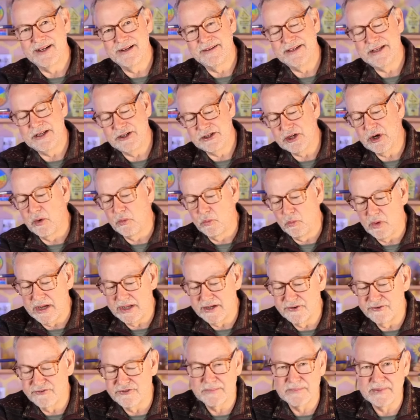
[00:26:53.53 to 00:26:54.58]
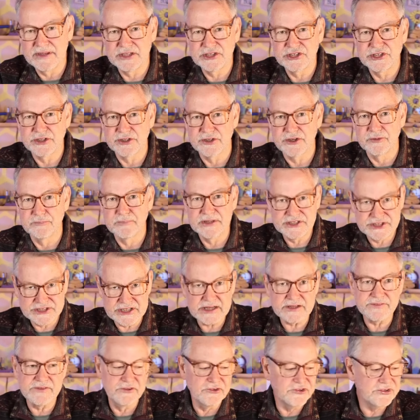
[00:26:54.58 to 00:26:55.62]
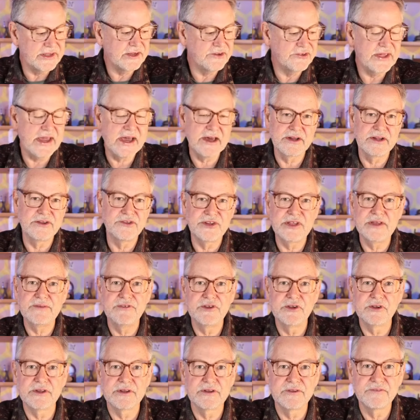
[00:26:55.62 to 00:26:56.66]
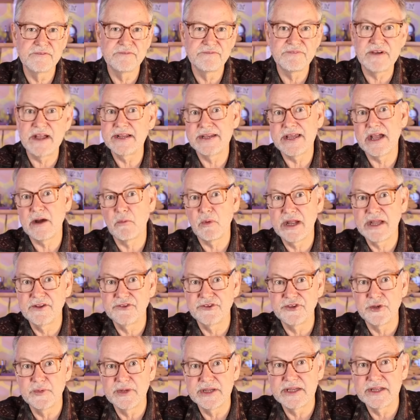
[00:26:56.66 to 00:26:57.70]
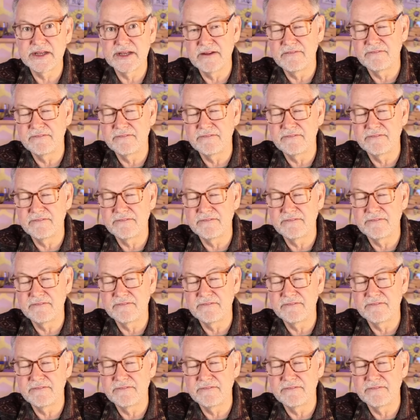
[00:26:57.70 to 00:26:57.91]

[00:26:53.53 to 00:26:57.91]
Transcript: you don't want dripping sugar, but check those things out and see if you can find out why it's doing it.